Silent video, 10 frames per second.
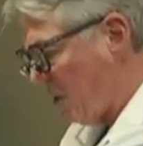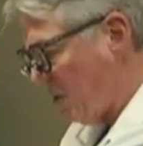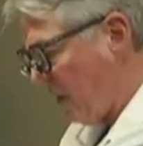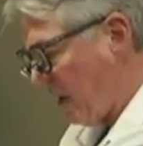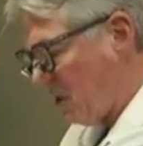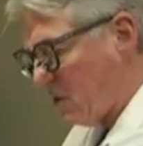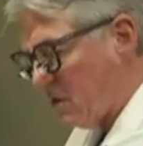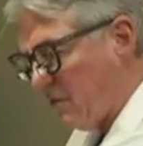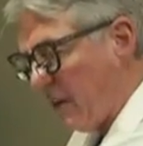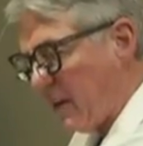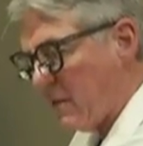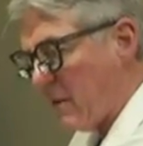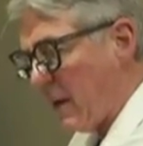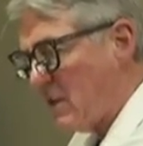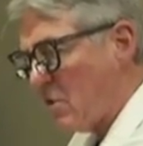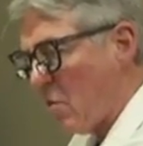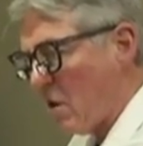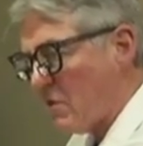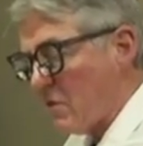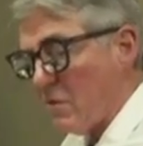these veins. The laser
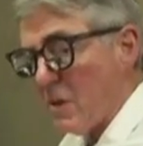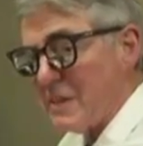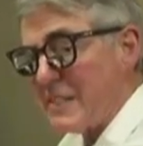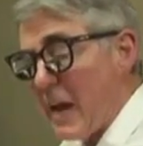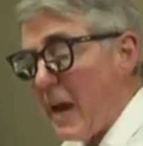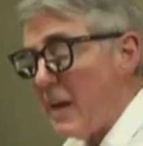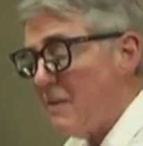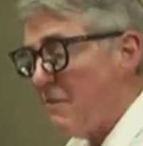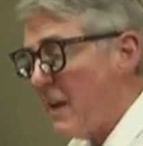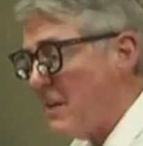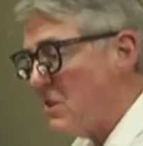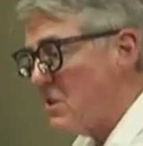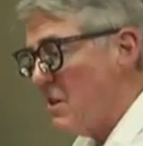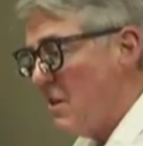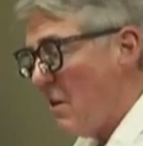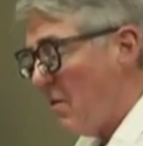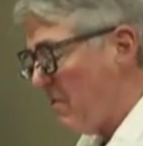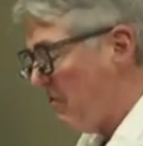works for real tiny veins on the